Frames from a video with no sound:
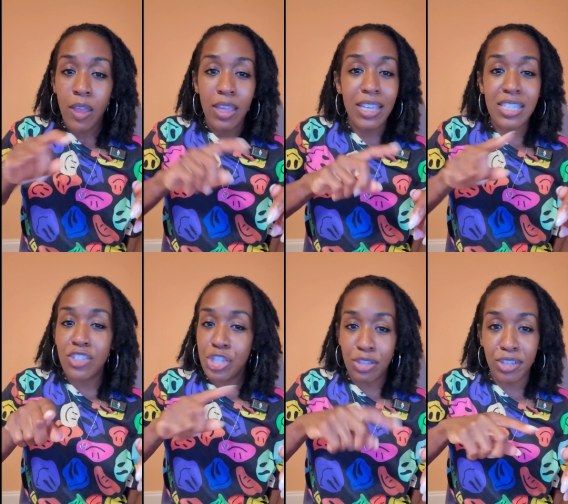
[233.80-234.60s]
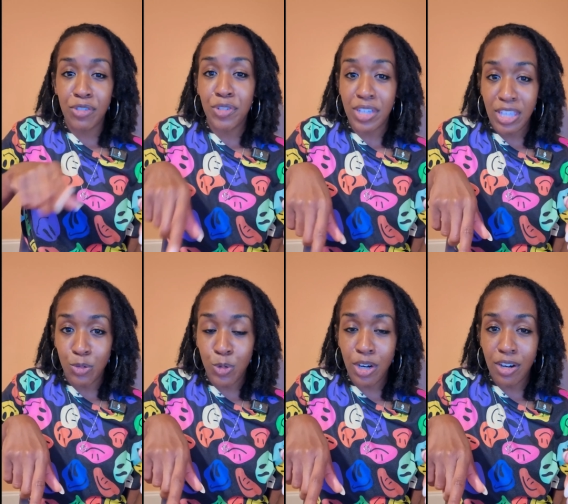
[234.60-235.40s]
isn't just looking for
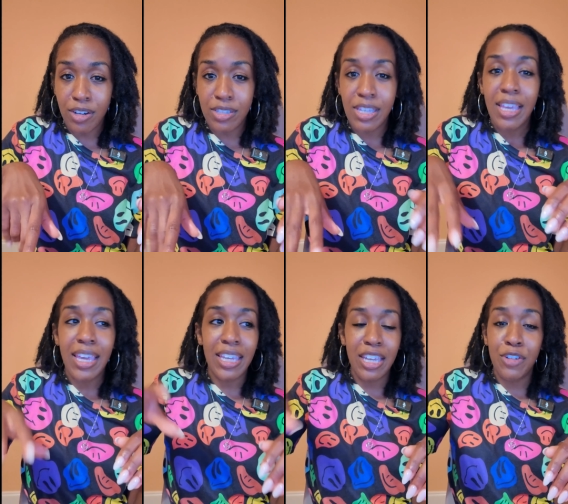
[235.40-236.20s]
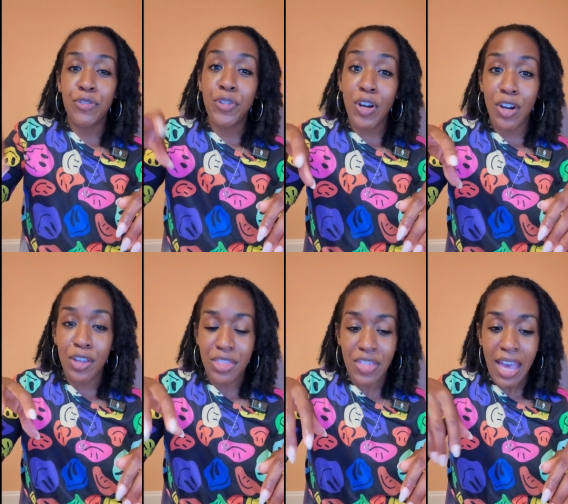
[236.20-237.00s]
keywords. It can
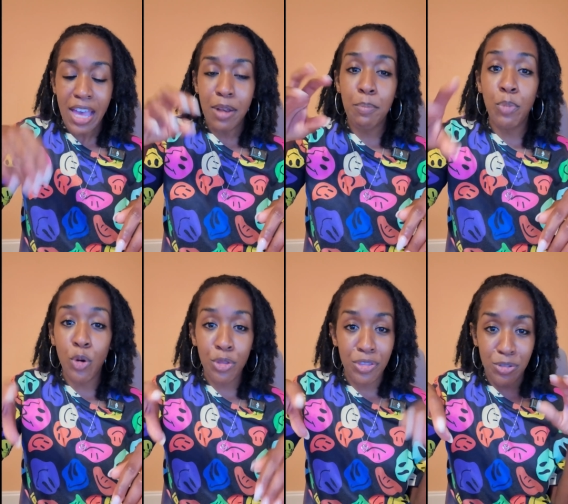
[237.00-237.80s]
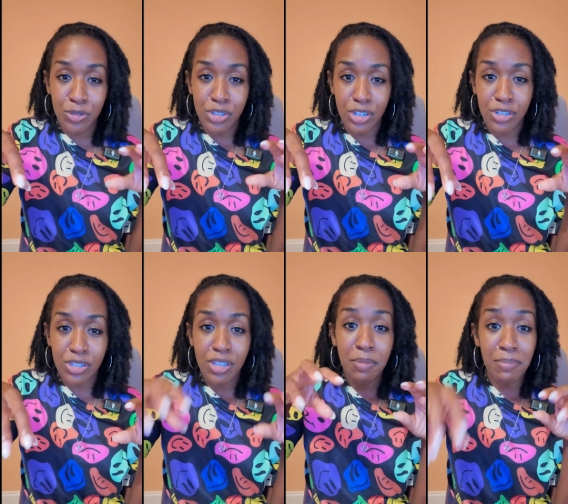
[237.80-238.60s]
infer that both
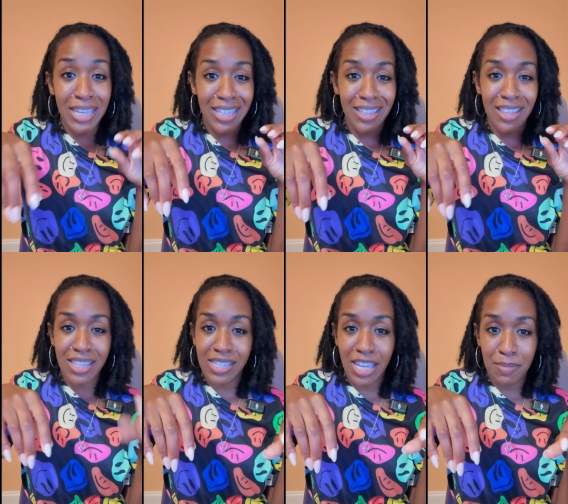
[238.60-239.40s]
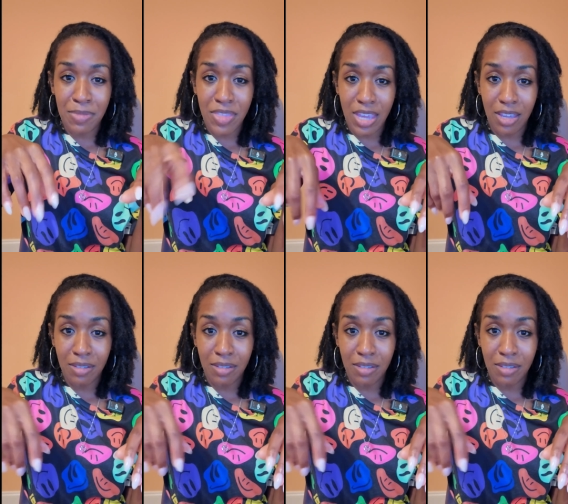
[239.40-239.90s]
users mean the same thing.